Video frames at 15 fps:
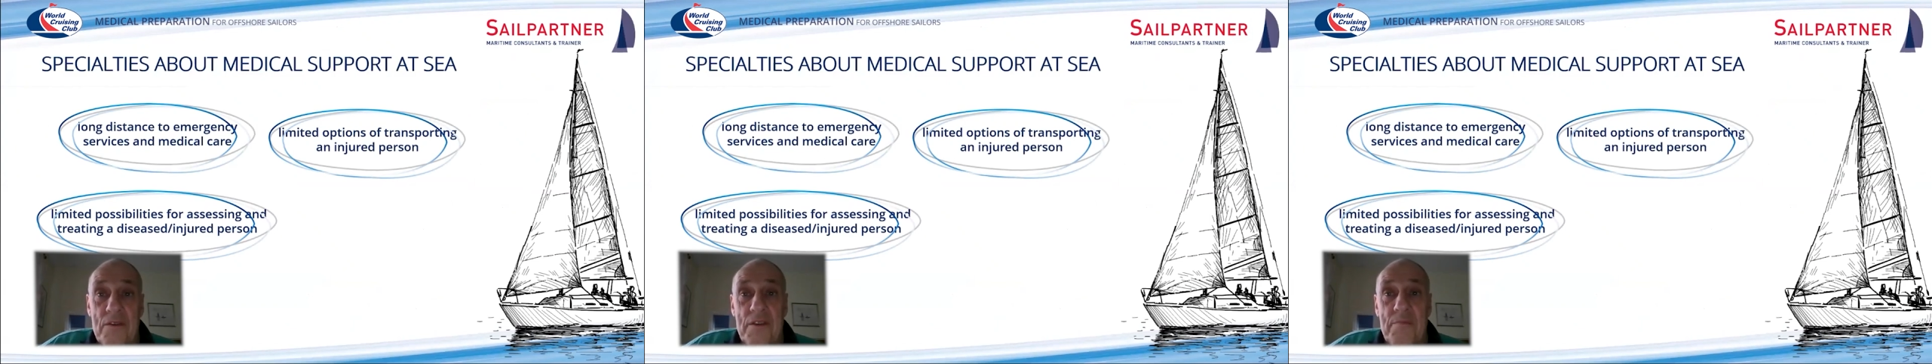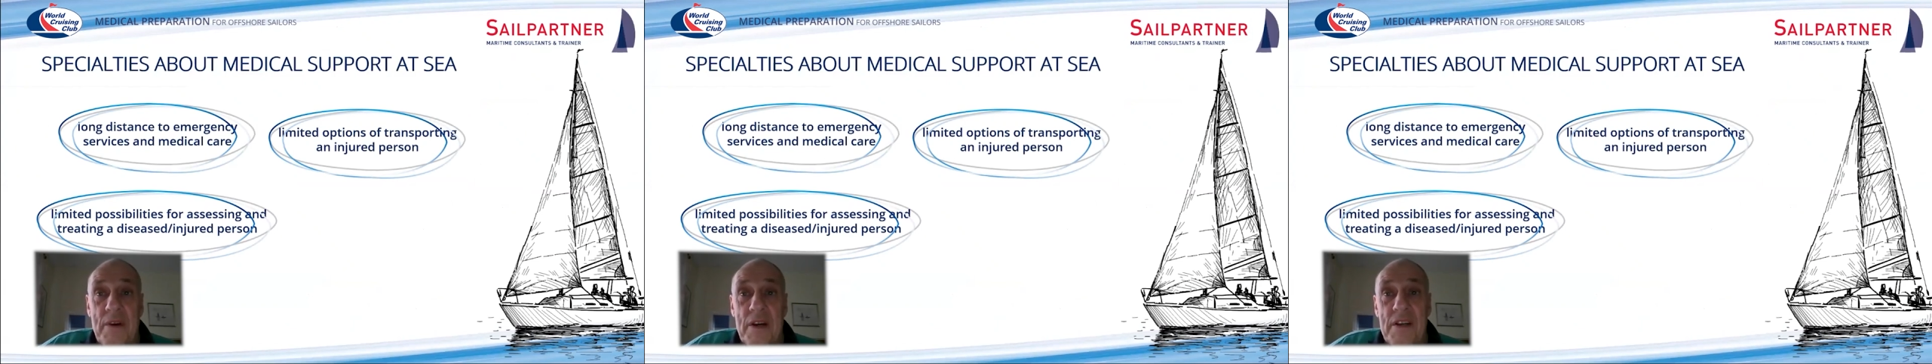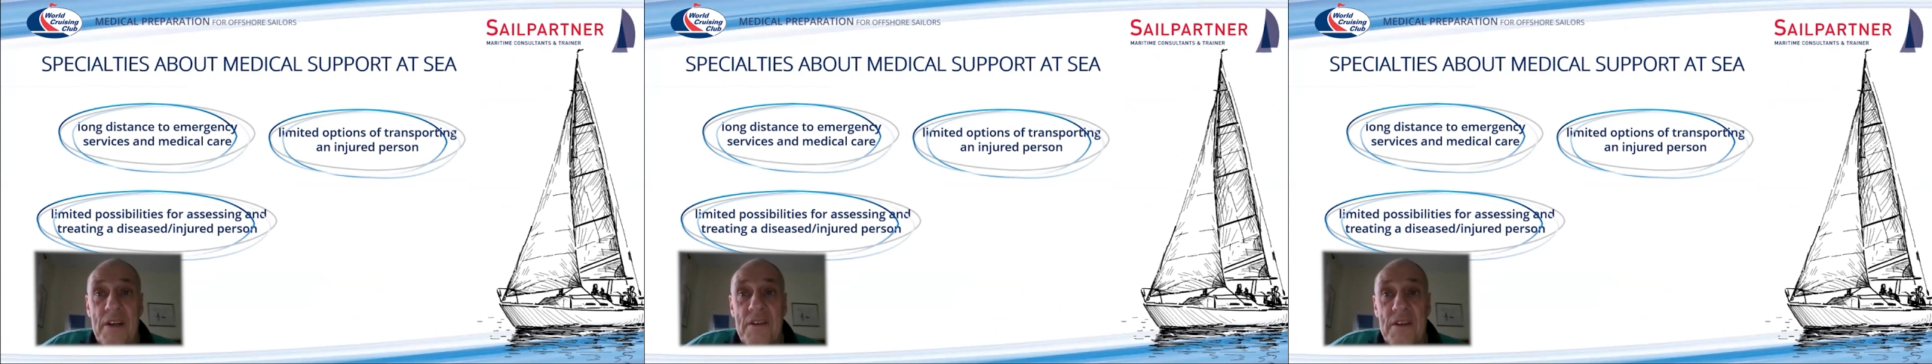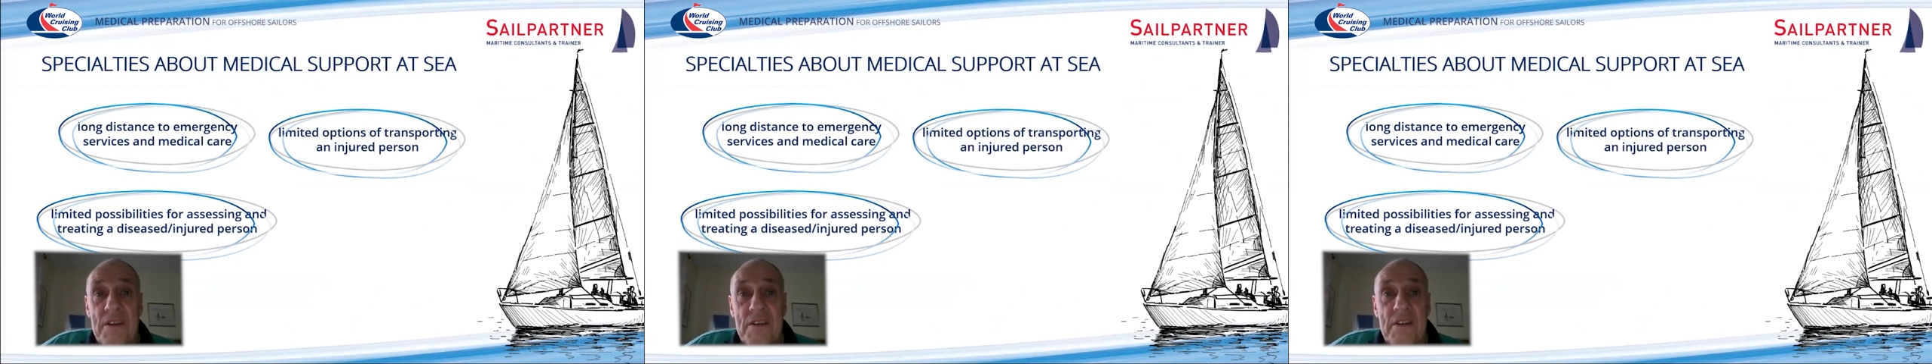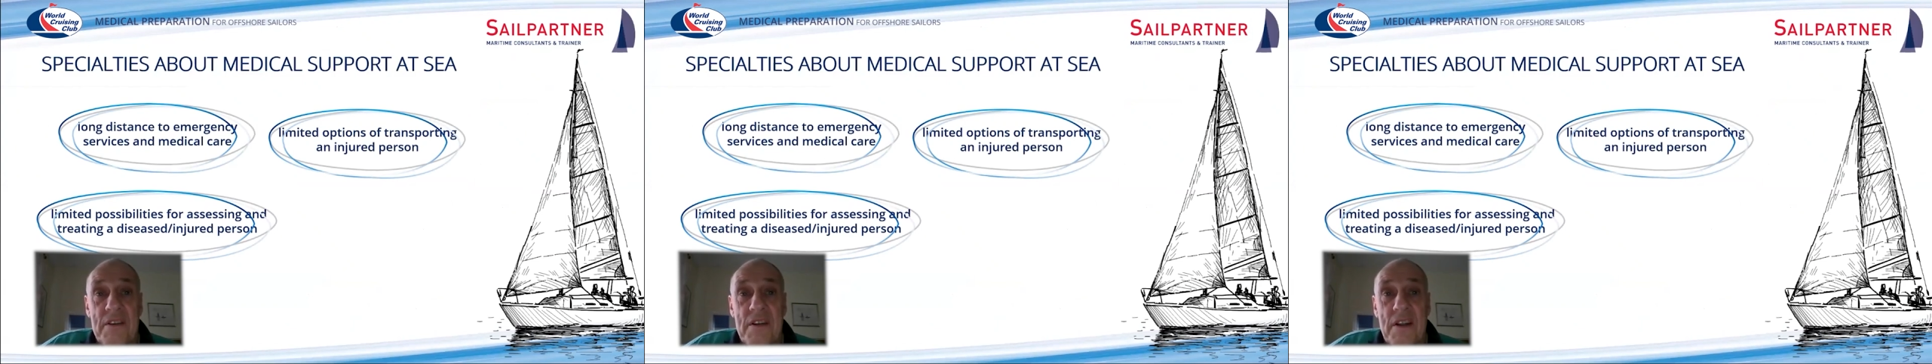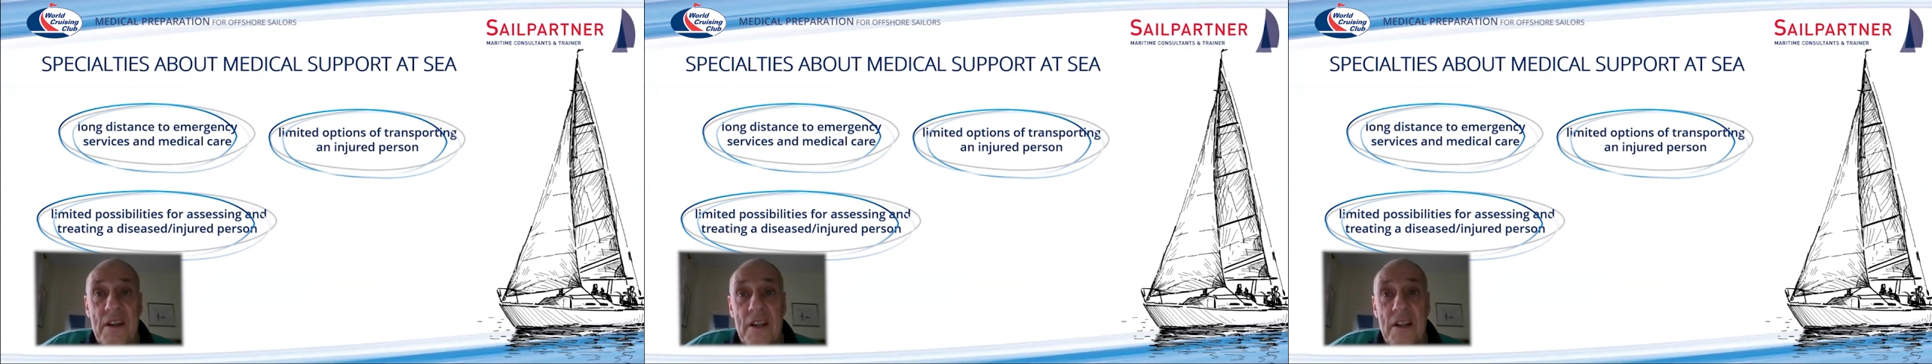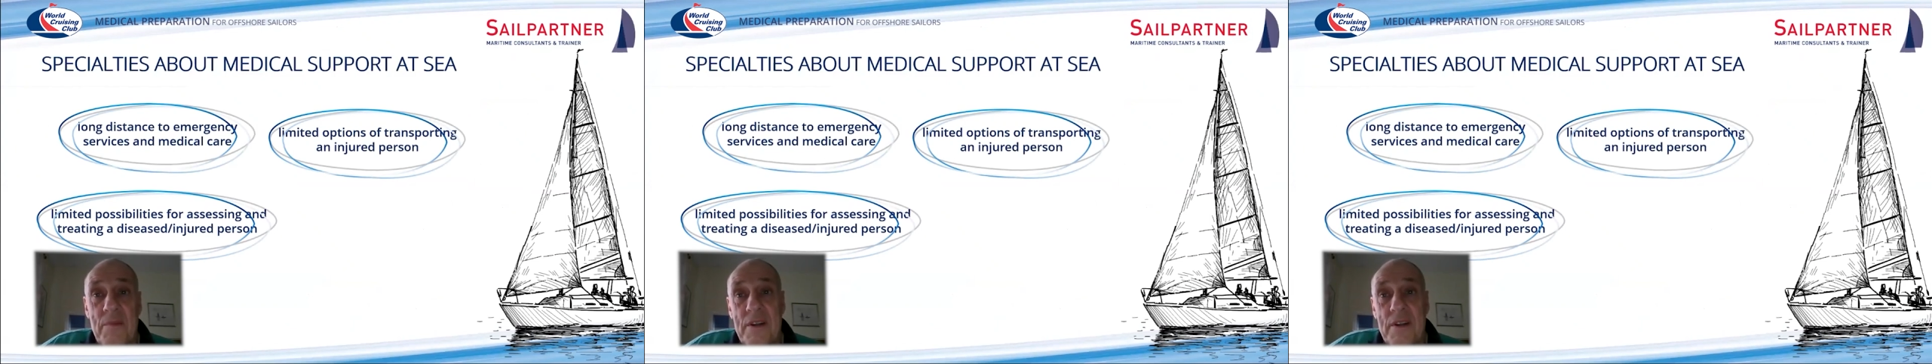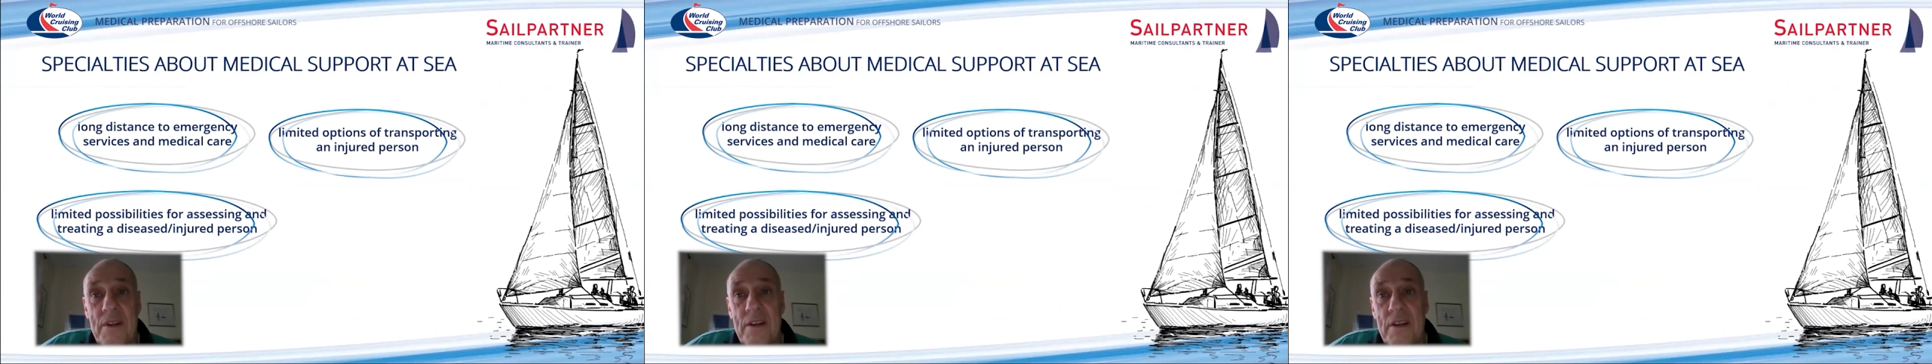space is
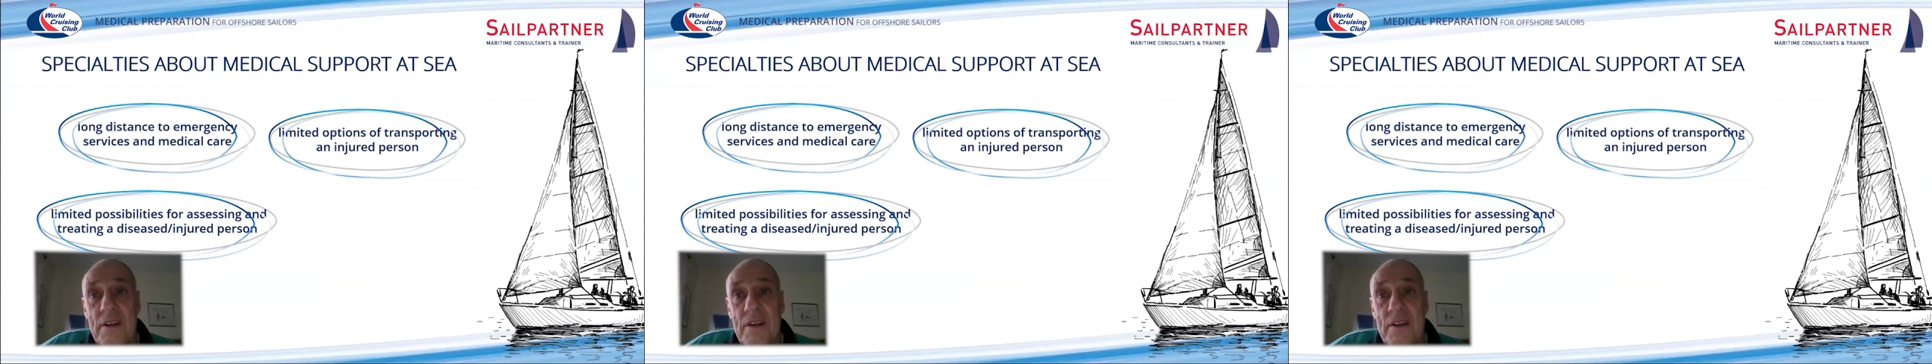limited